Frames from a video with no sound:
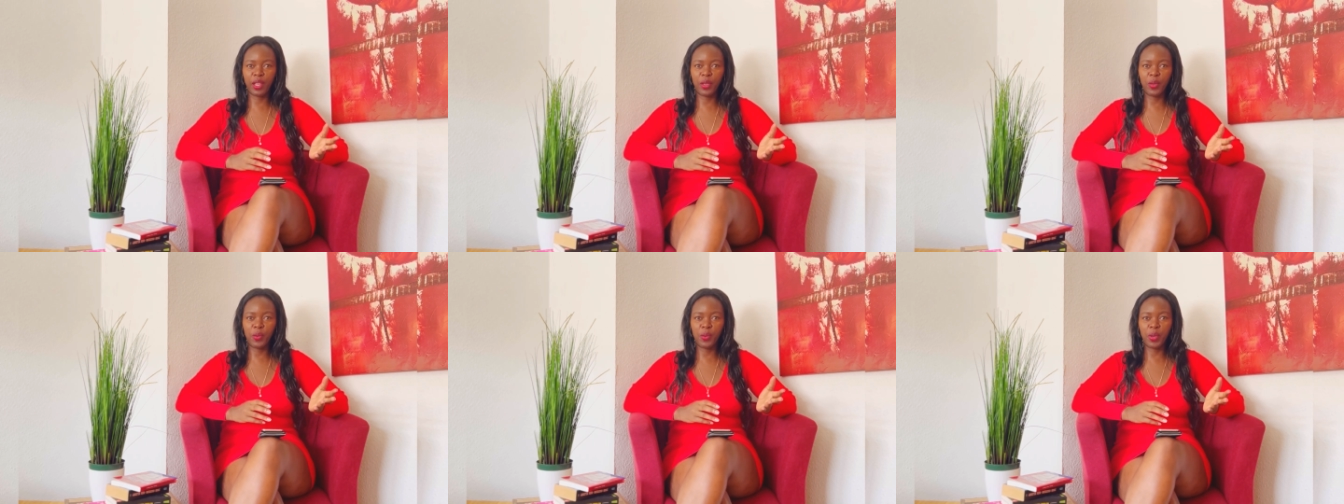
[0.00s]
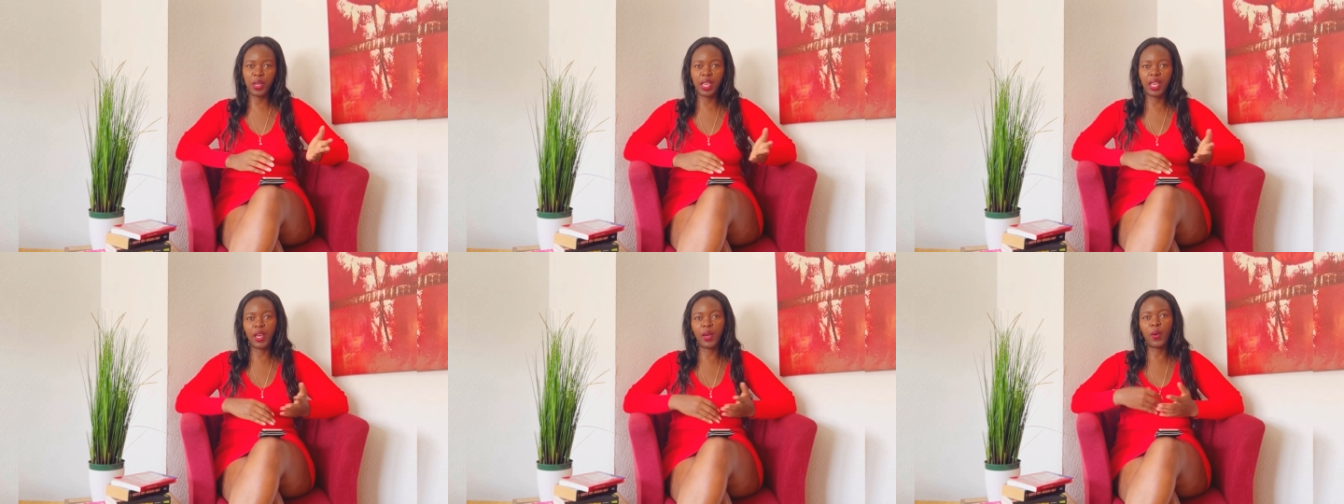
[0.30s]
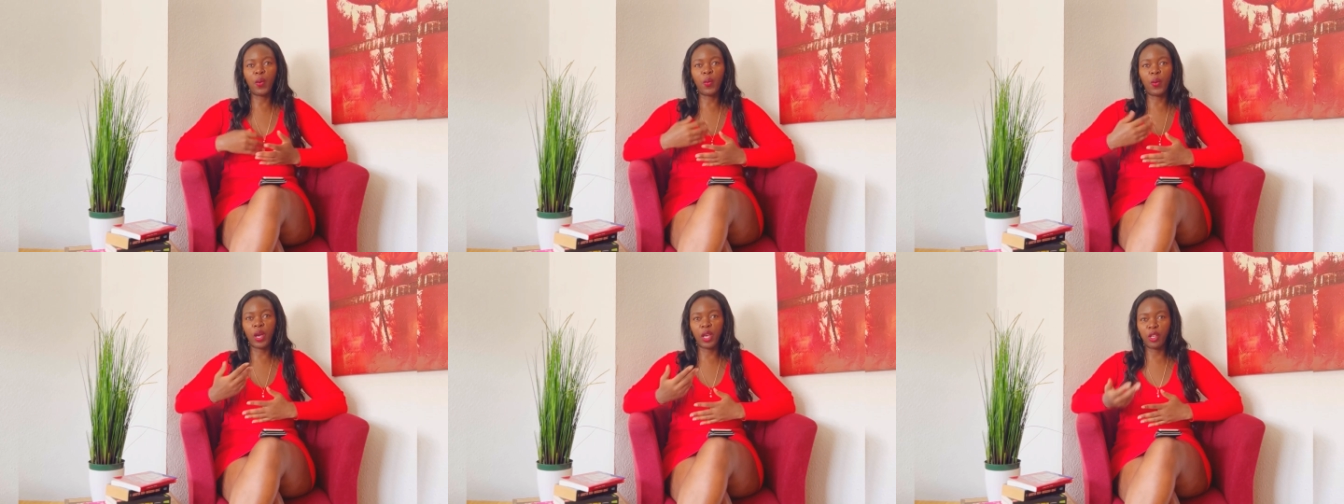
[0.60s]
UK
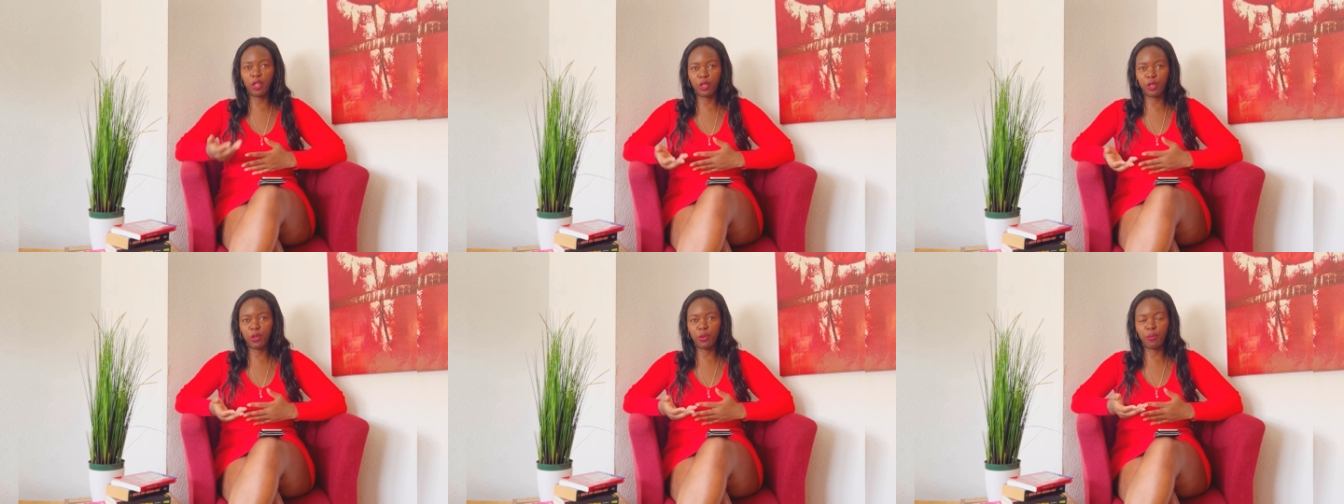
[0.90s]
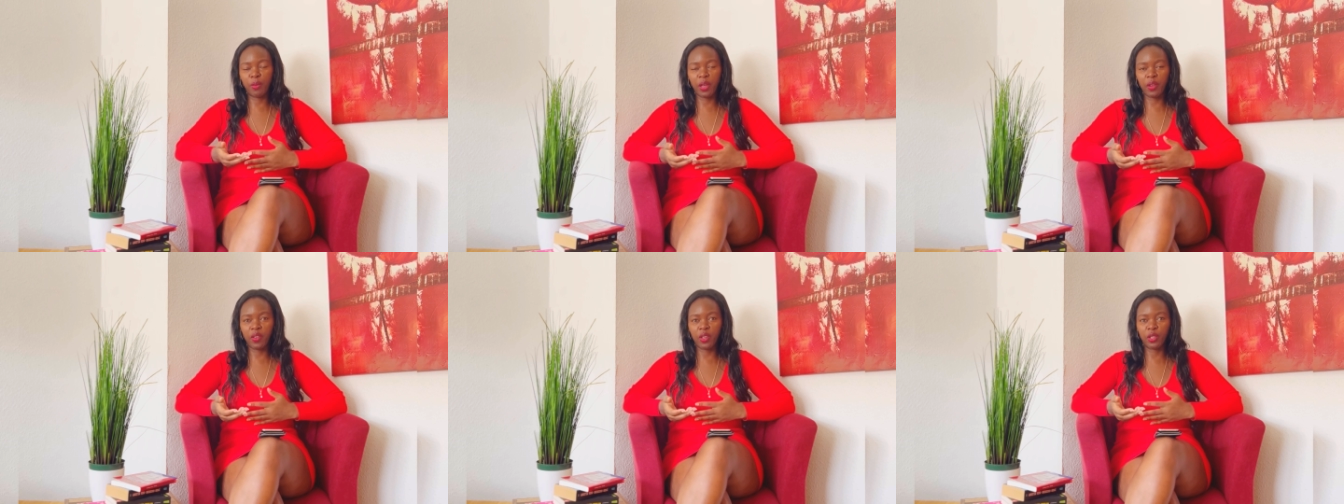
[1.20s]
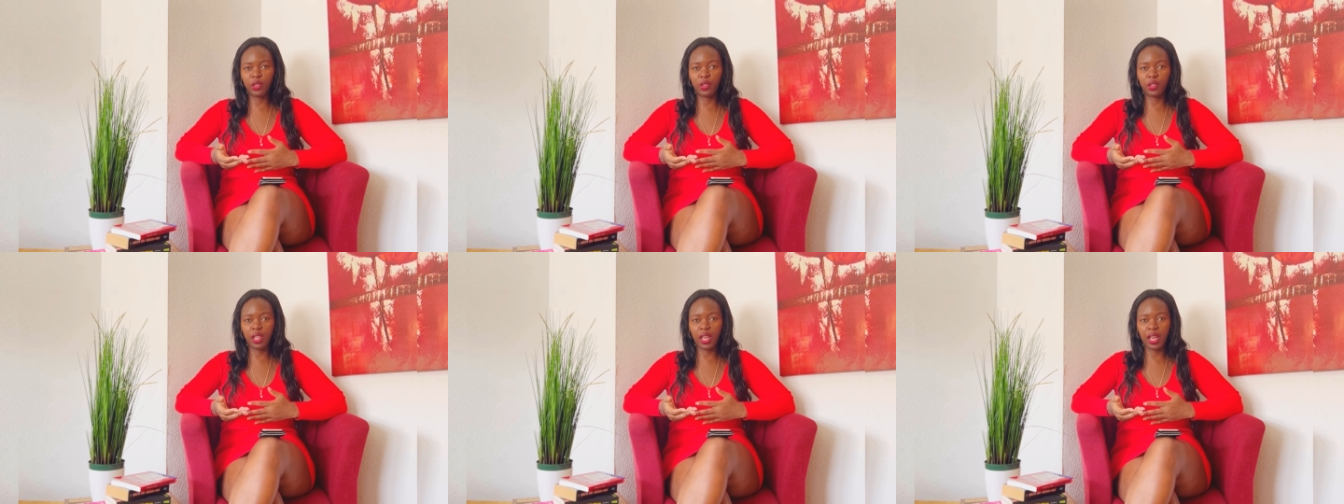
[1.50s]
or why you should
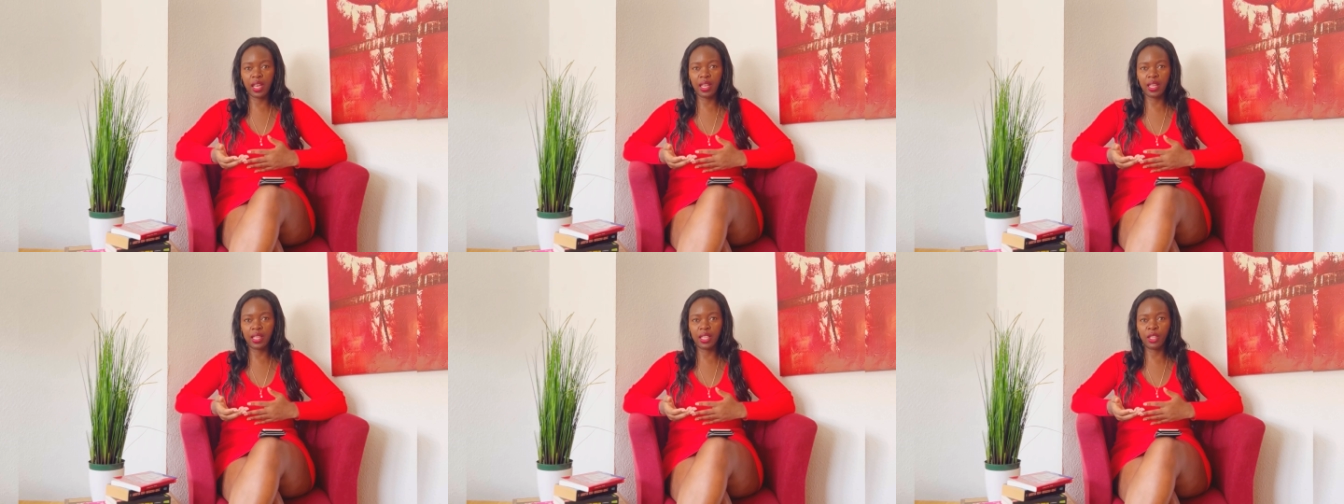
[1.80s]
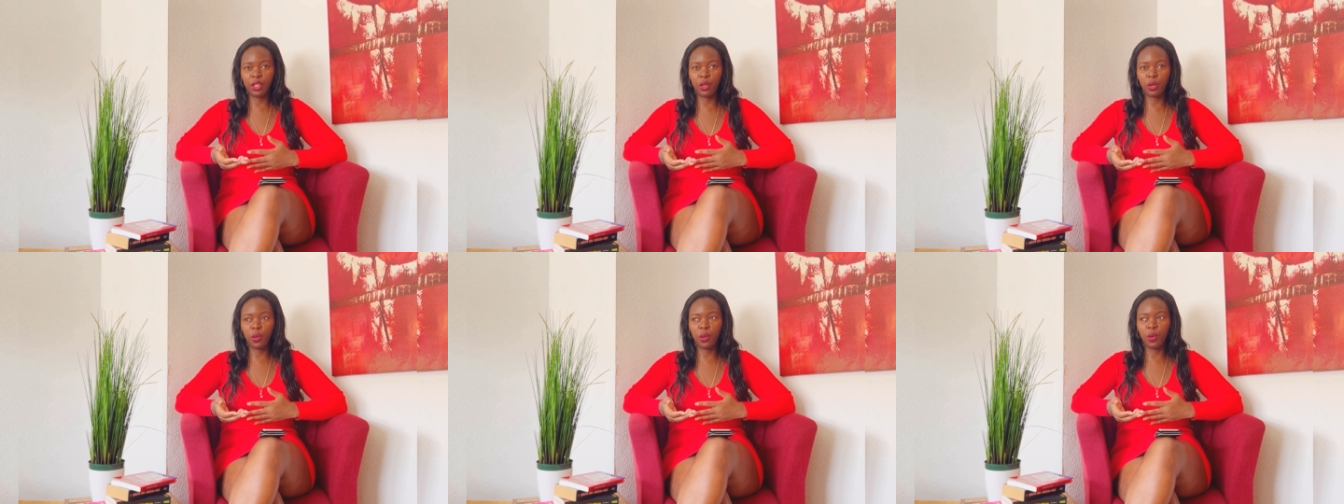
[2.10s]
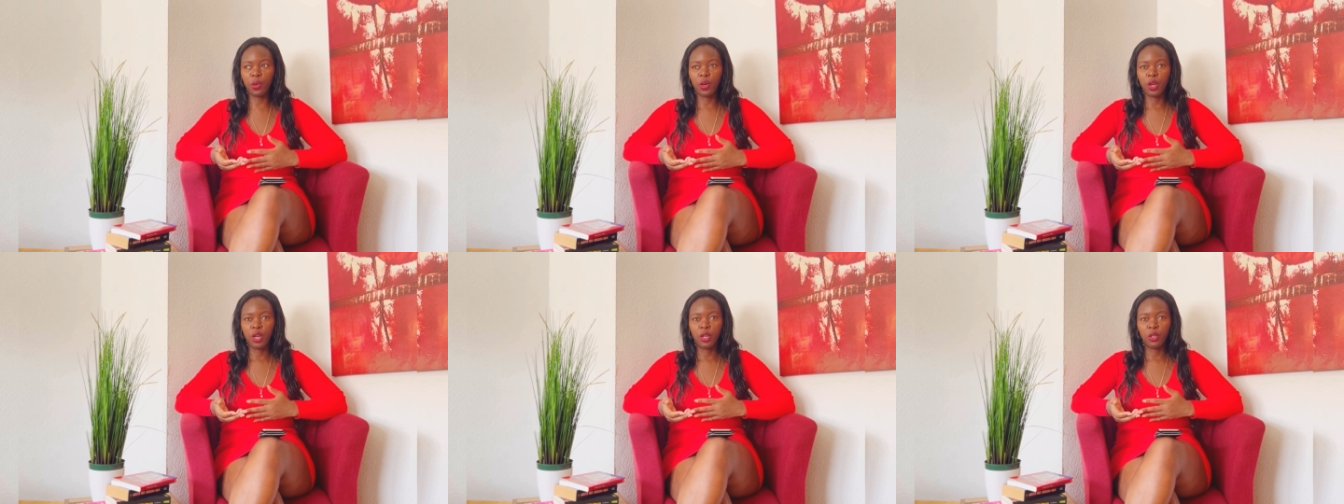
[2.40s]
migrate to the,
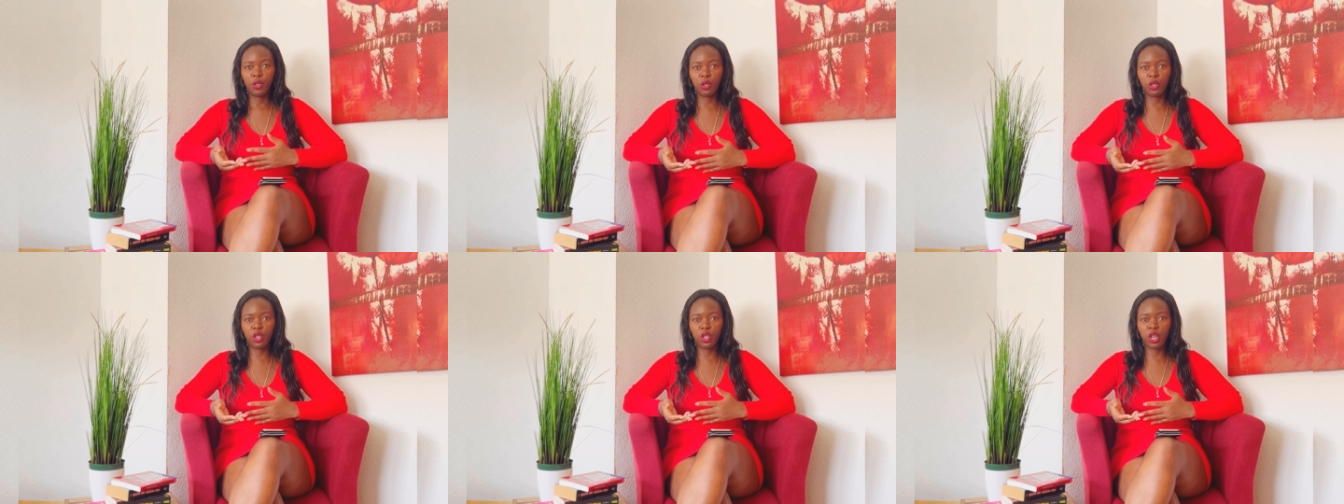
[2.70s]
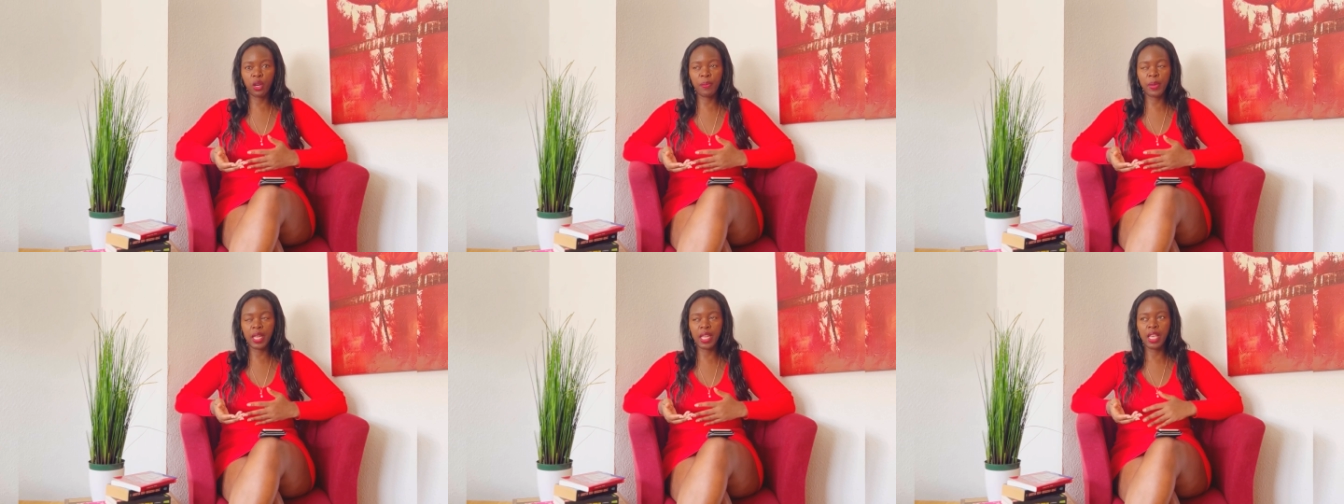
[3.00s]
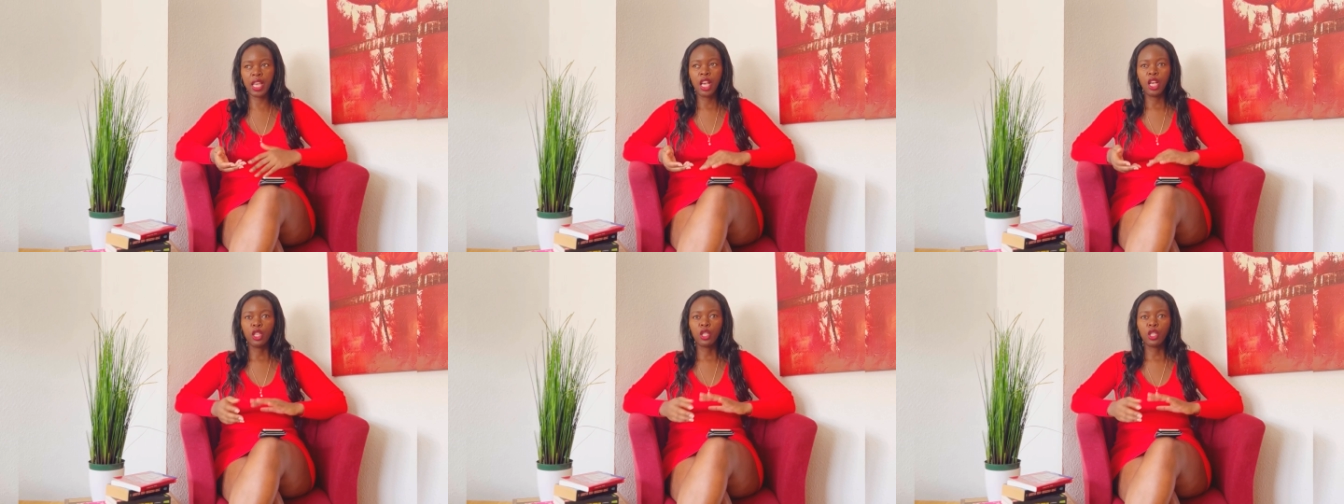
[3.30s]
to Germany.